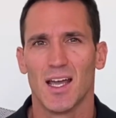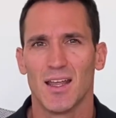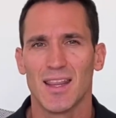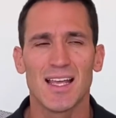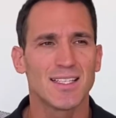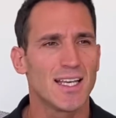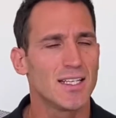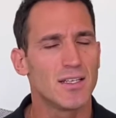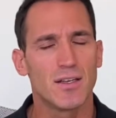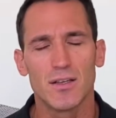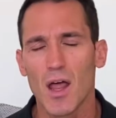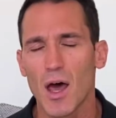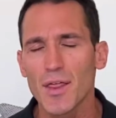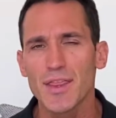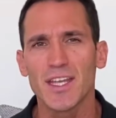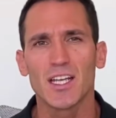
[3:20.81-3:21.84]
that says
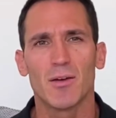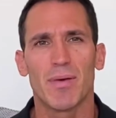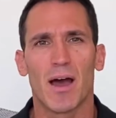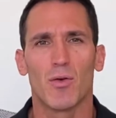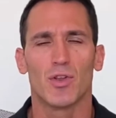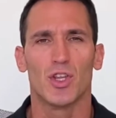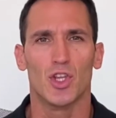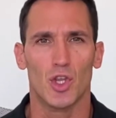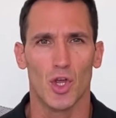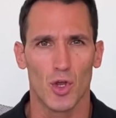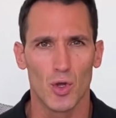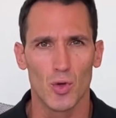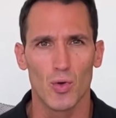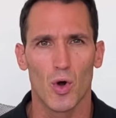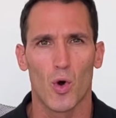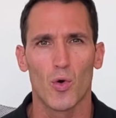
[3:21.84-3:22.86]
nothing about you